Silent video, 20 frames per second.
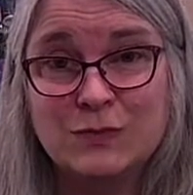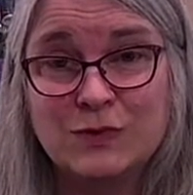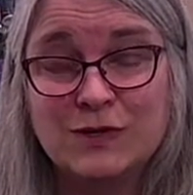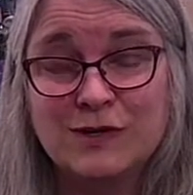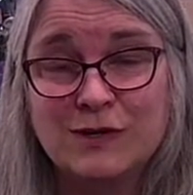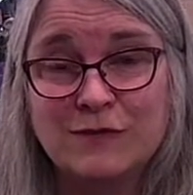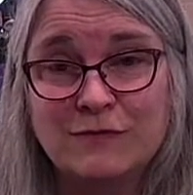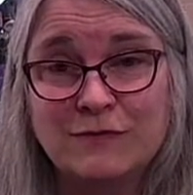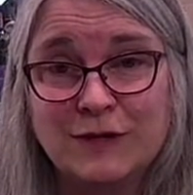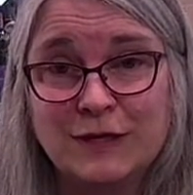
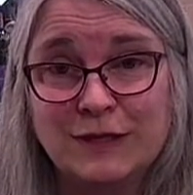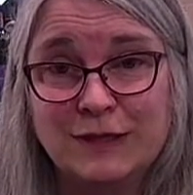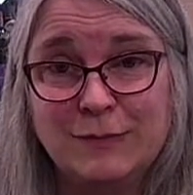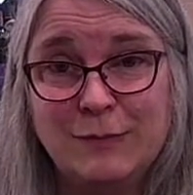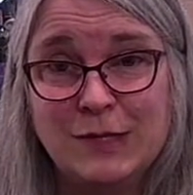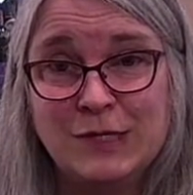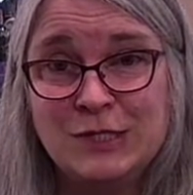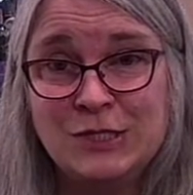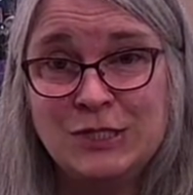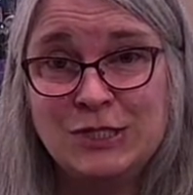We're a friendly
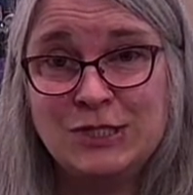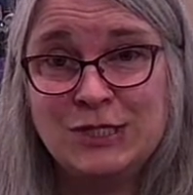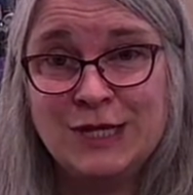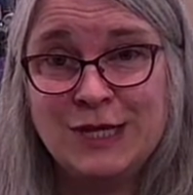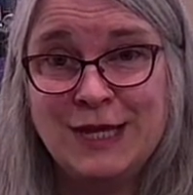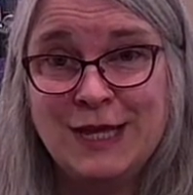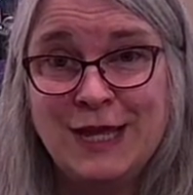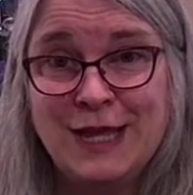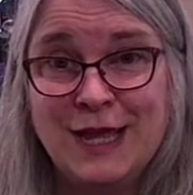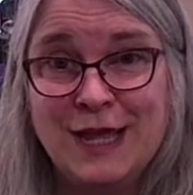bunch
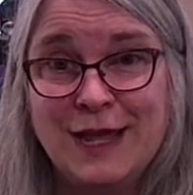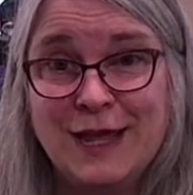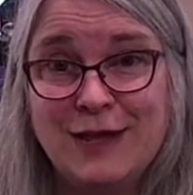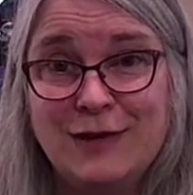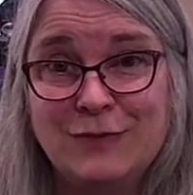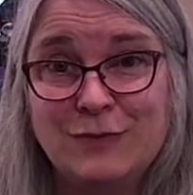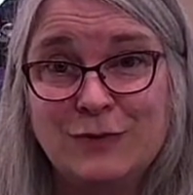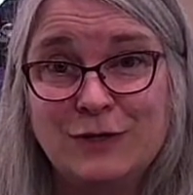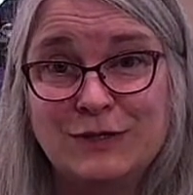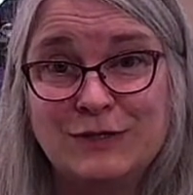
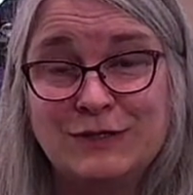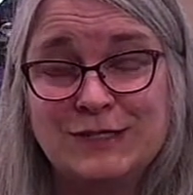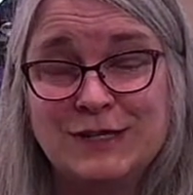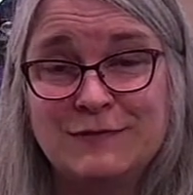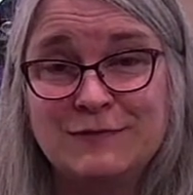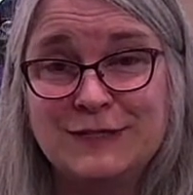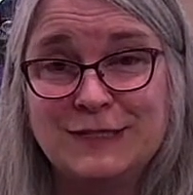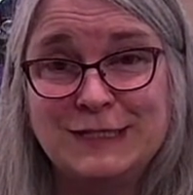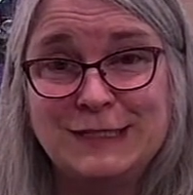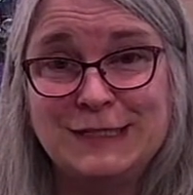and we're
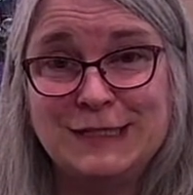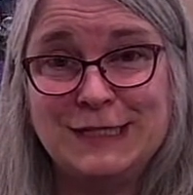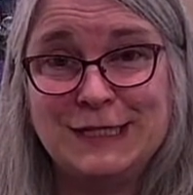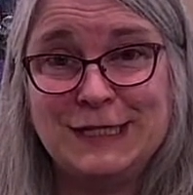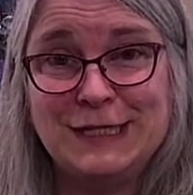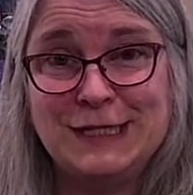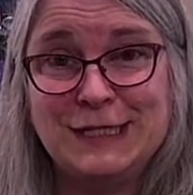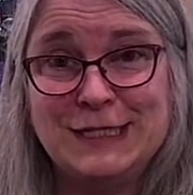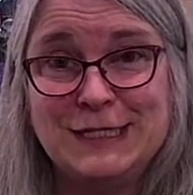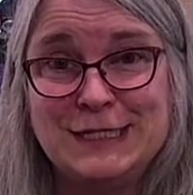
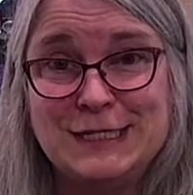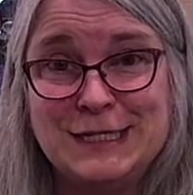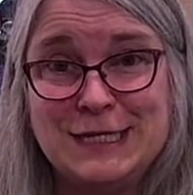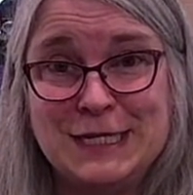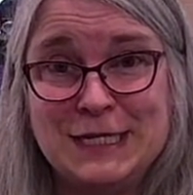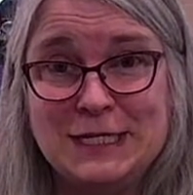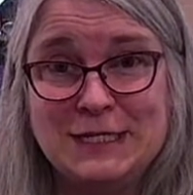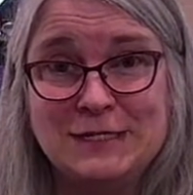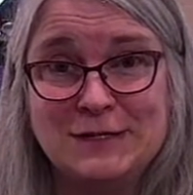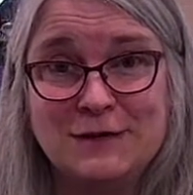definitely in
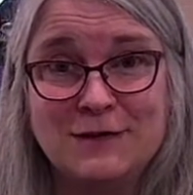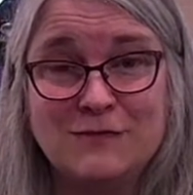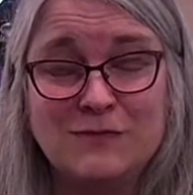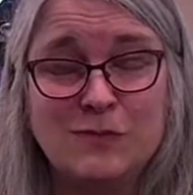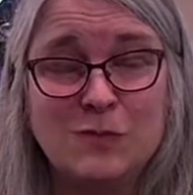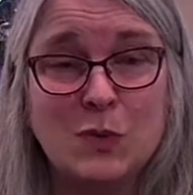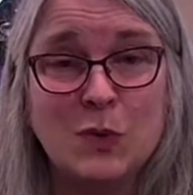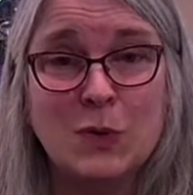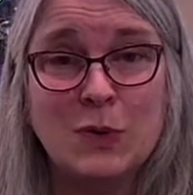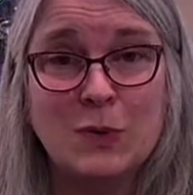need of
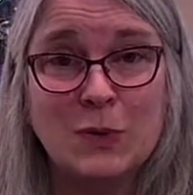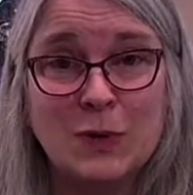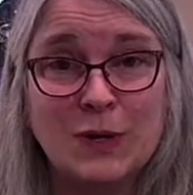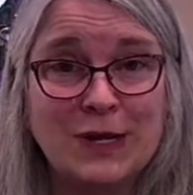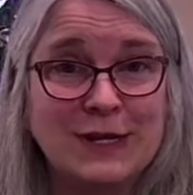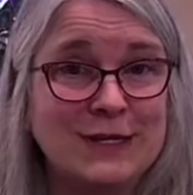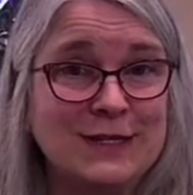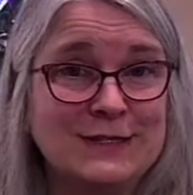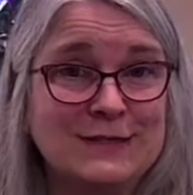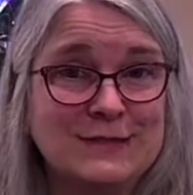more
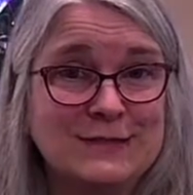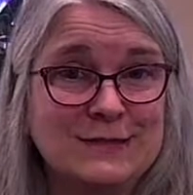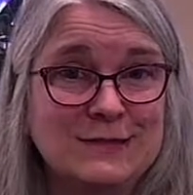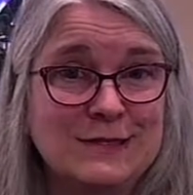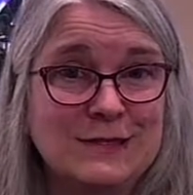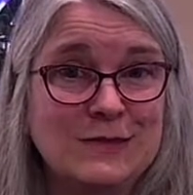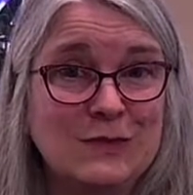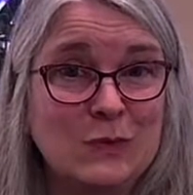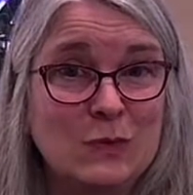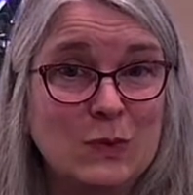organists
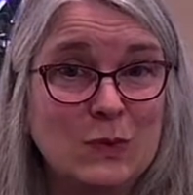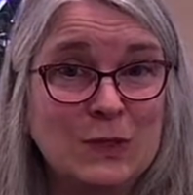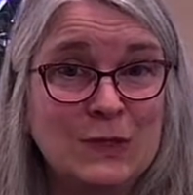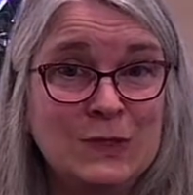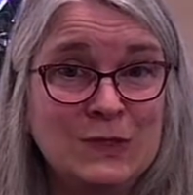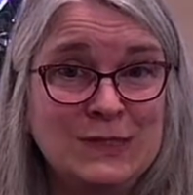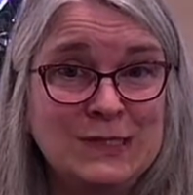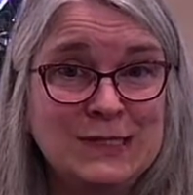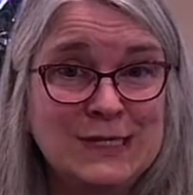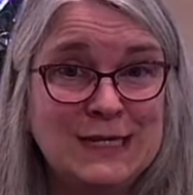in the
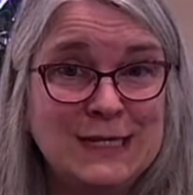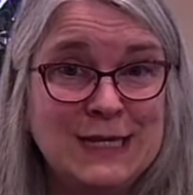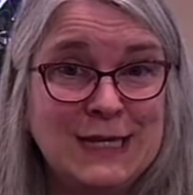world.